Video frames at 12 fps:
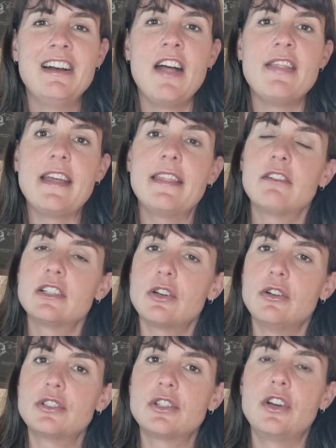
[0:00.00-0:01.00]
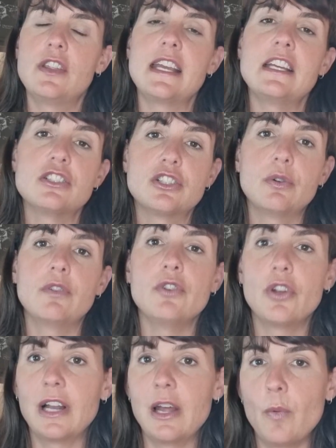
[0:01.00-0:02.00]
Then there is also the issue of
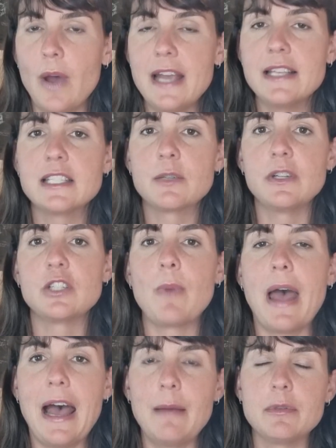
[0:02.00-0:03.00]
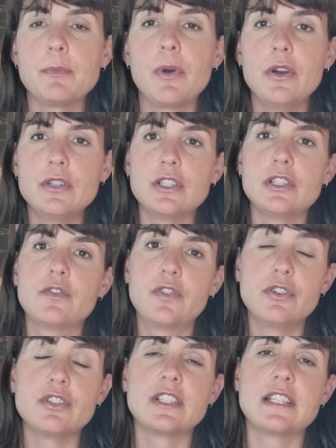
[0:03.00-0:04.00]
nuclear waste, which perhaps poses
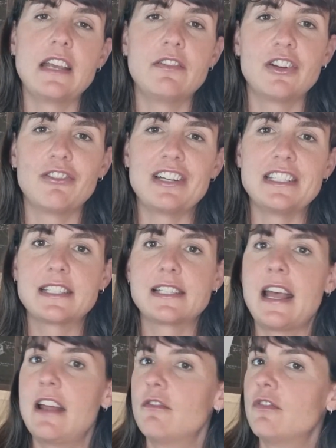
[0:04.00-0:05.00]
future safety risks, and